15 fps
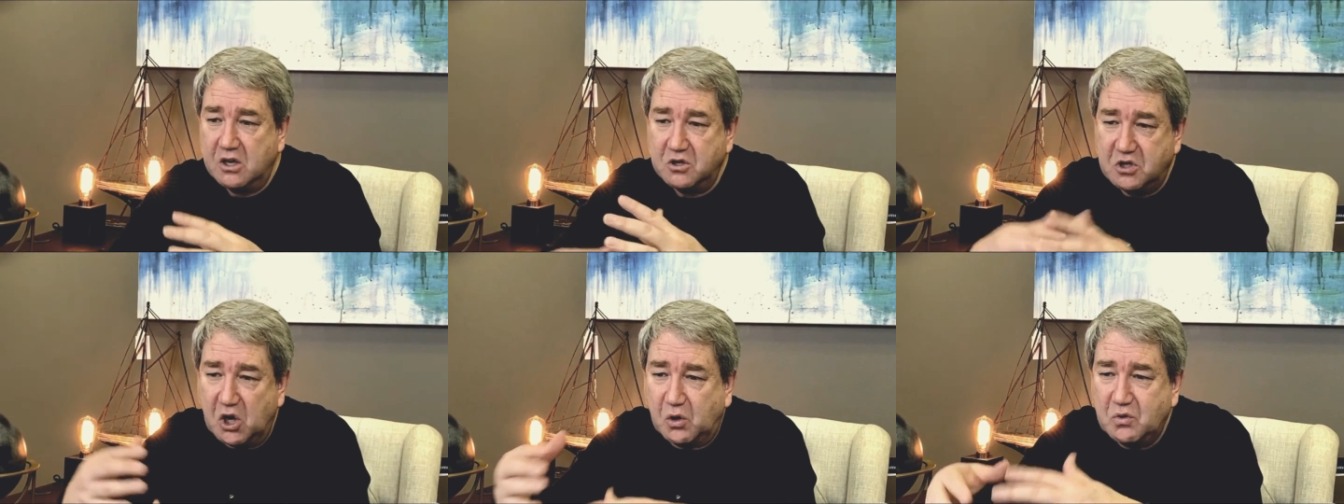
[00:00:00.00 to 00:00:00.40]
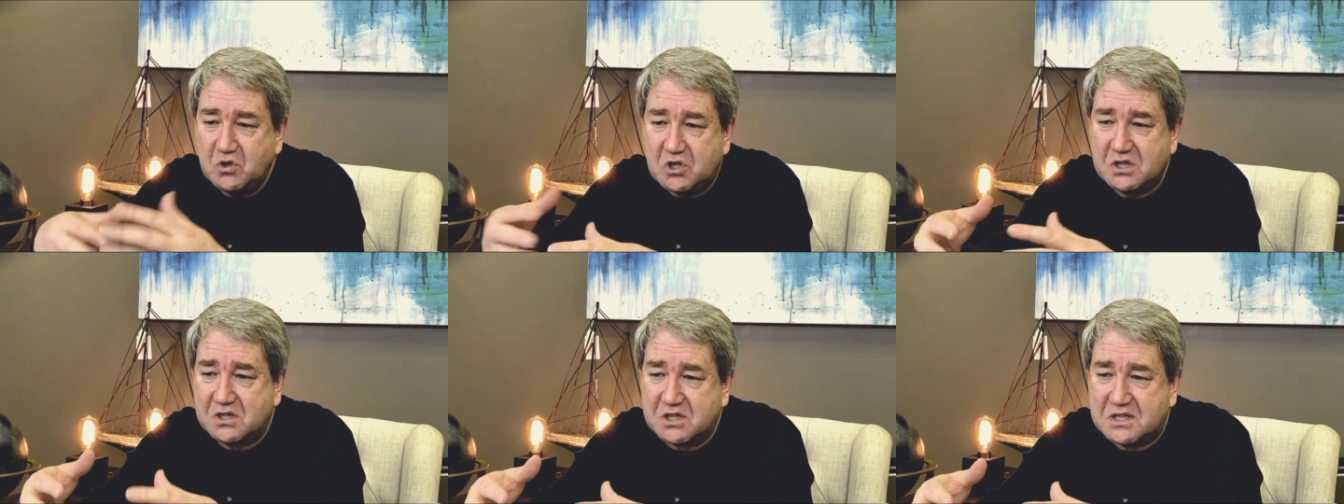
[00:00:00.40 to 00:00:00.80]
don't
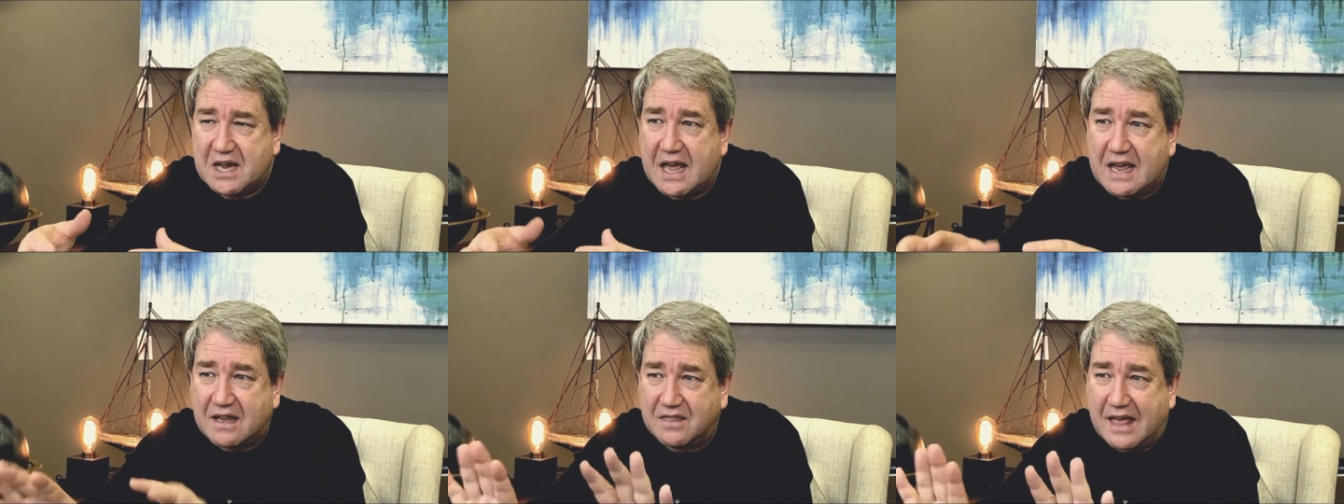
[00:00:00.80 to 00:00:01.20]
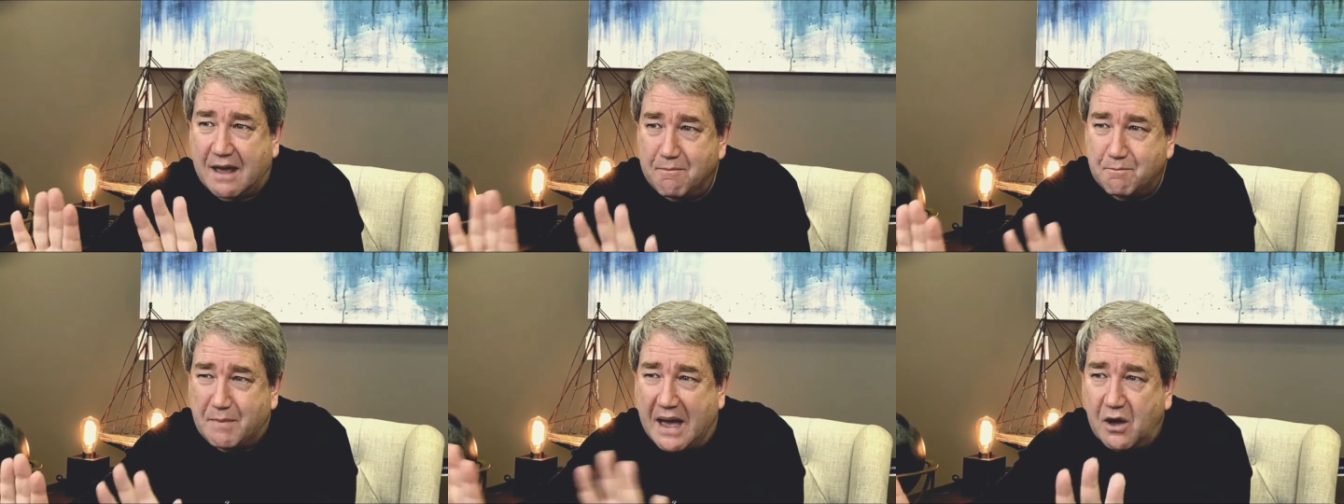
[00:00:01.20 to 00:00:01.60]
just take
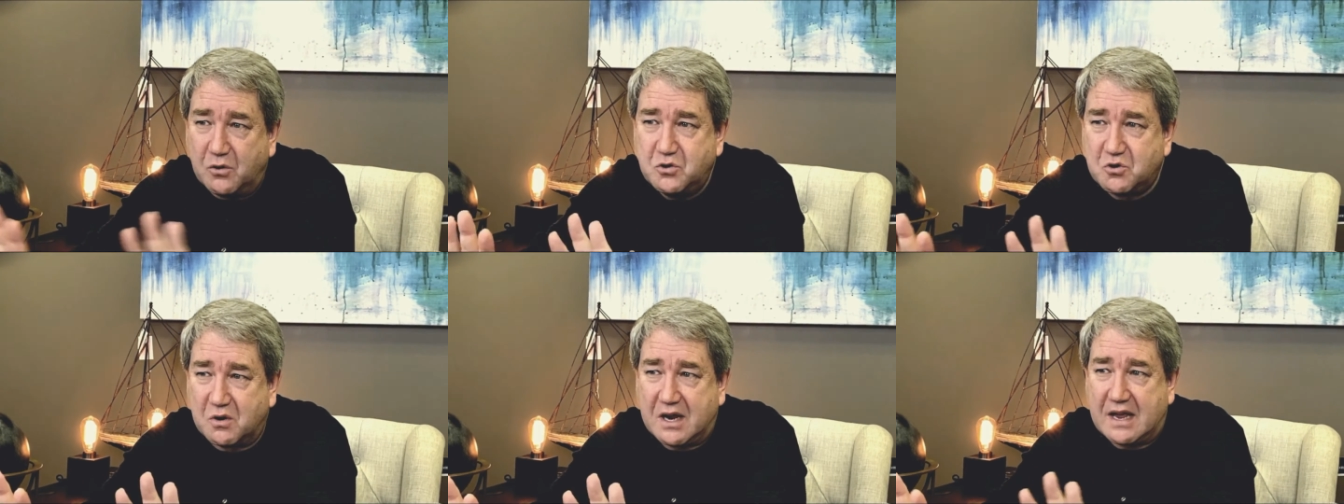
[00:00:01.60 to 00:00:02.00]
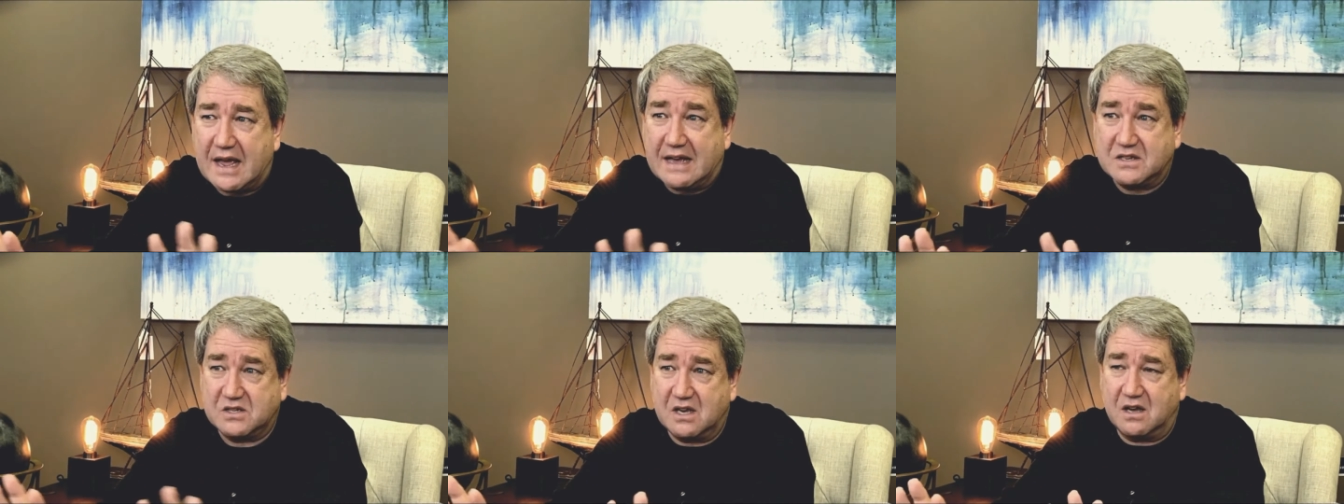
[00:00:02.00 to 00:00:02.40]
that boundary
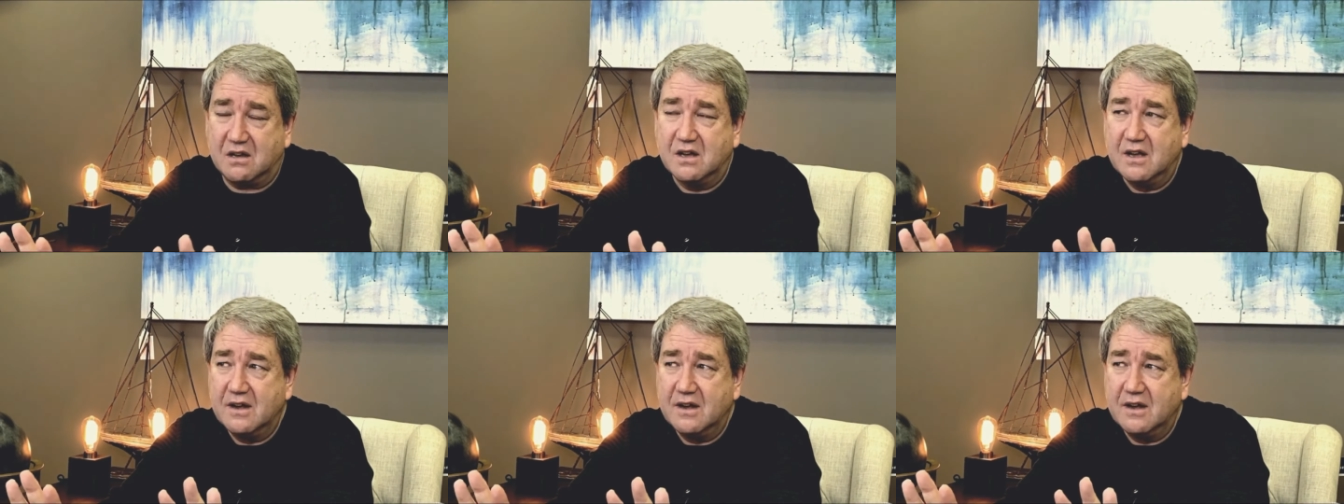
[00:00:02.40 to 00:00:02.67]
as a